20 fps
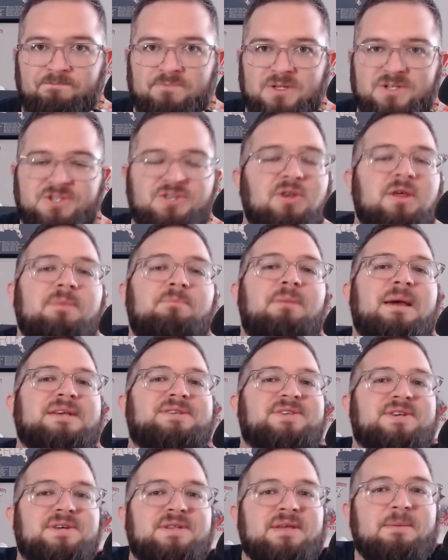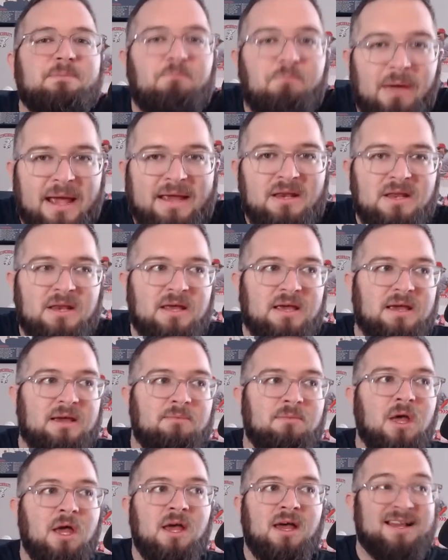So they basically baited
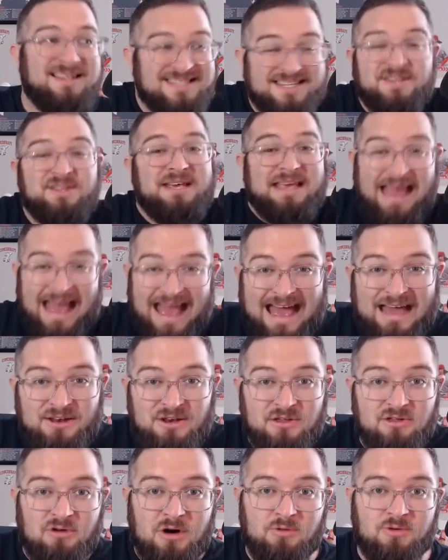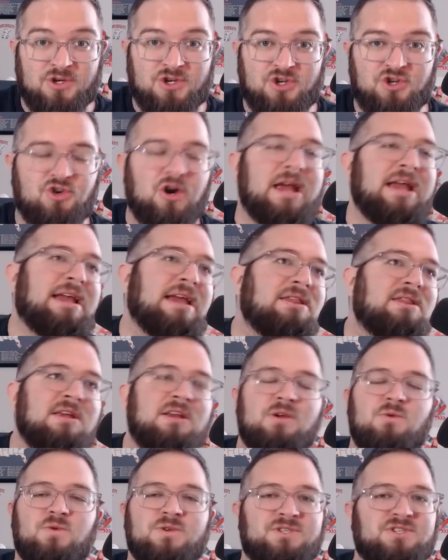him until he had to throw a strike, and then
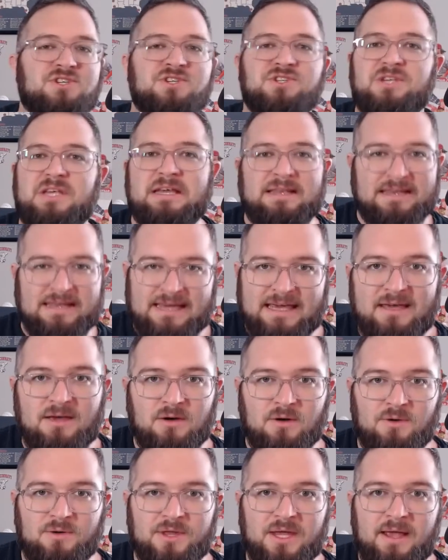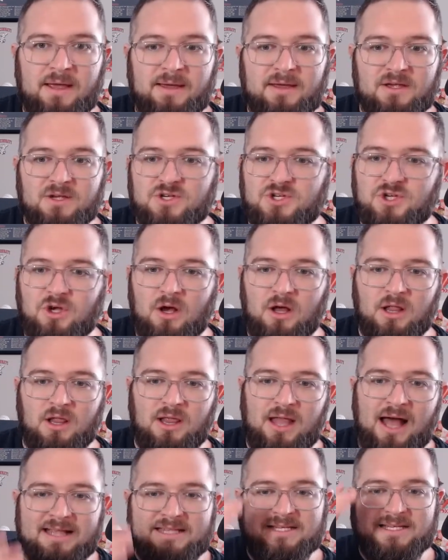he was just getting killed. You saw
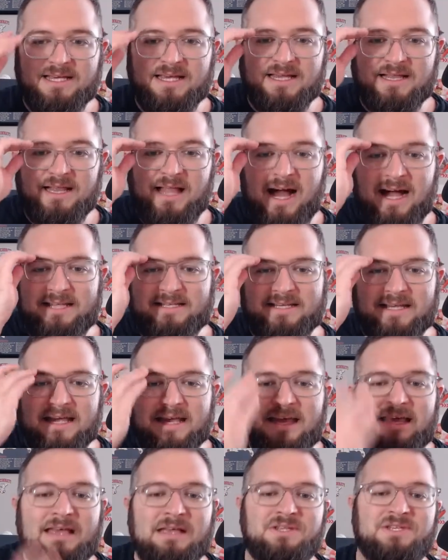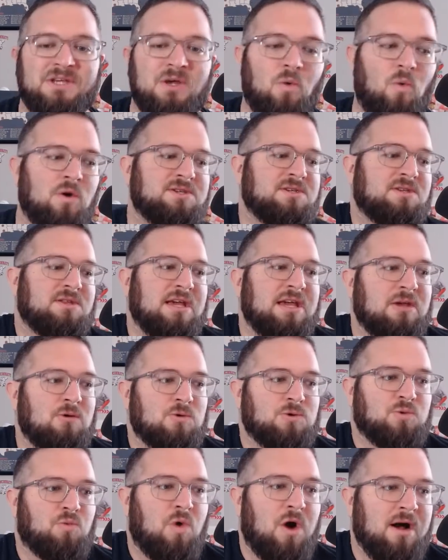lots of hits. It wasn't like he
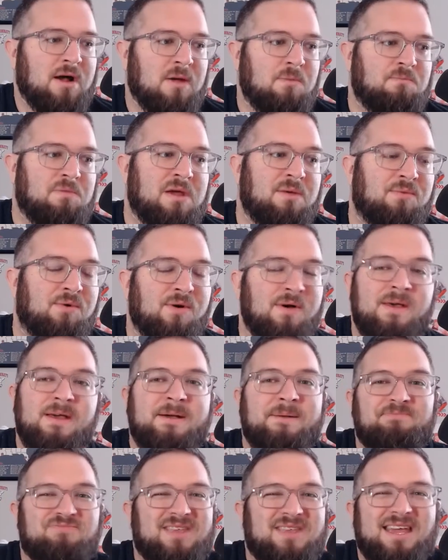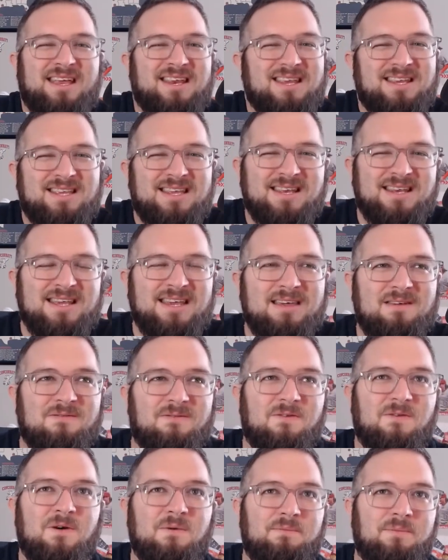was walking people, and he didn't
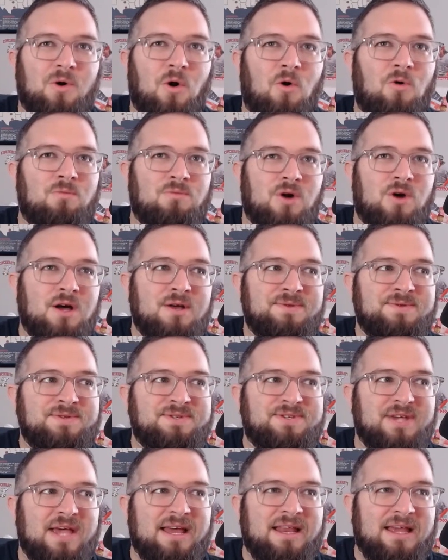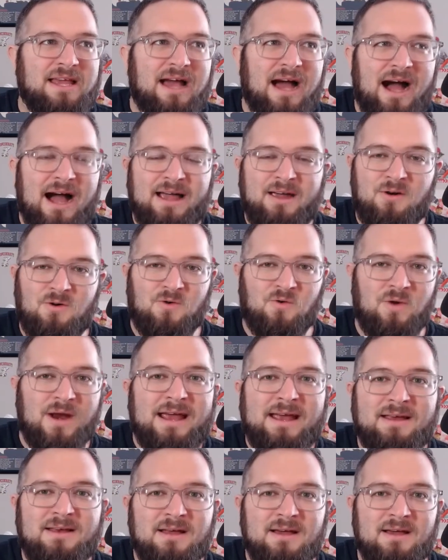give up home runs at a higher
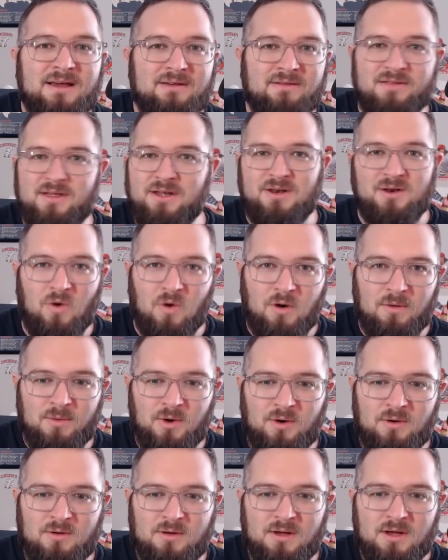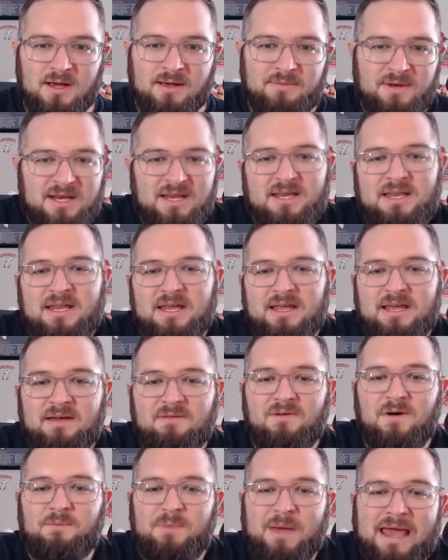rate than normal. I mean, he did
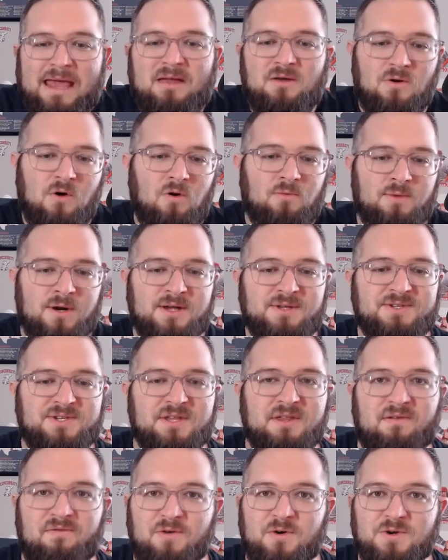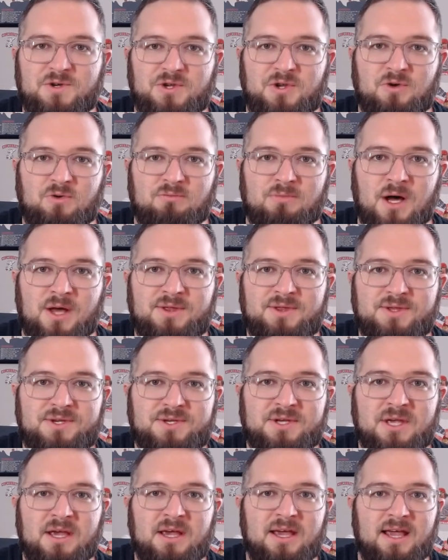give up 8 home runs in the first 2
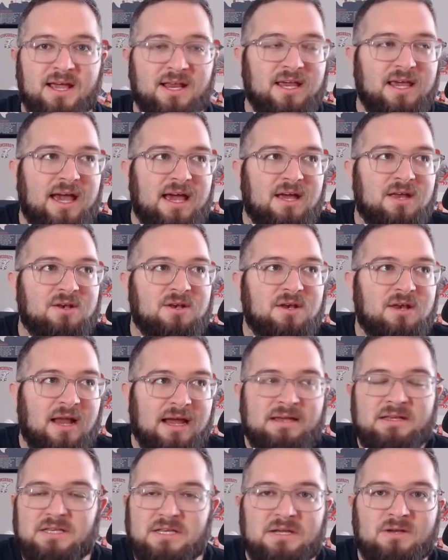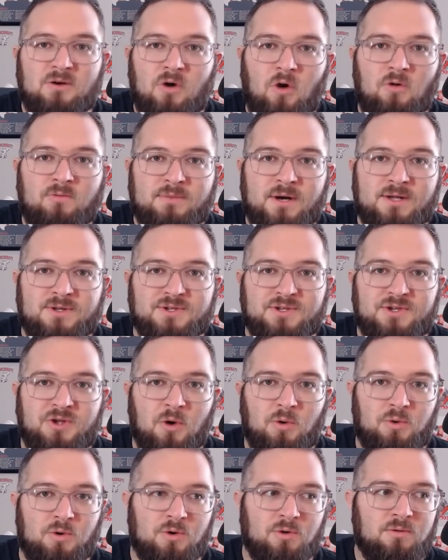months, and he had 19 home runs
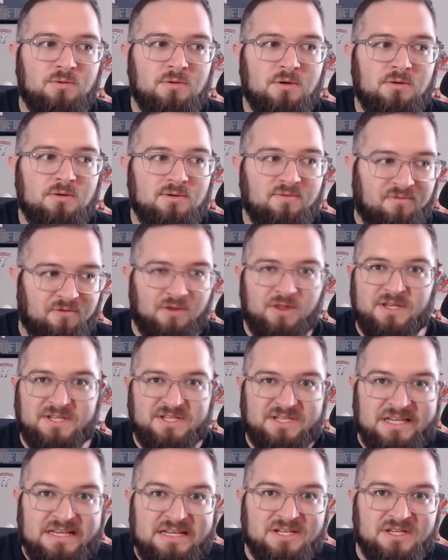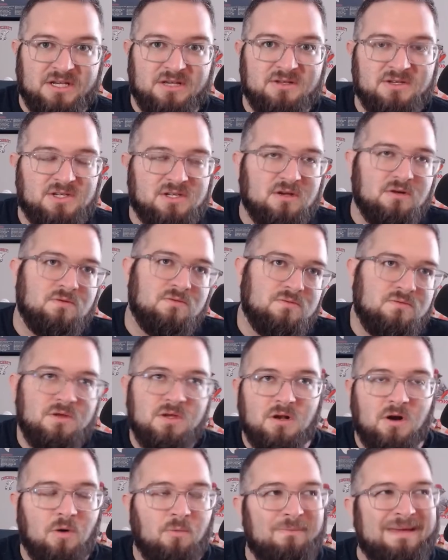total for the season. So,
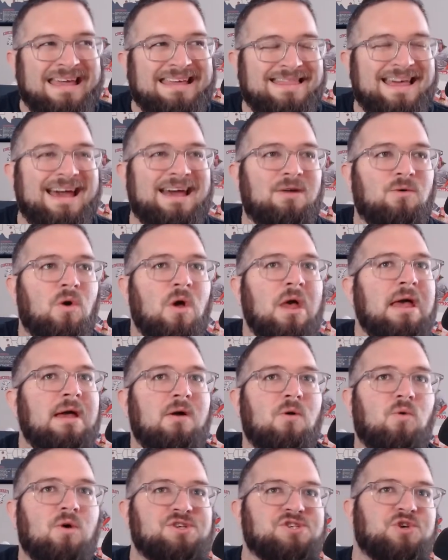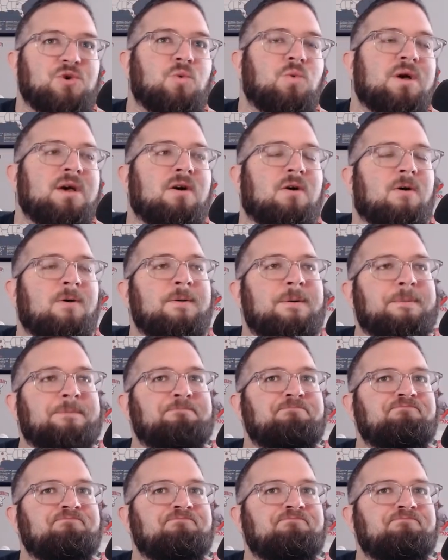you know, make that what you will.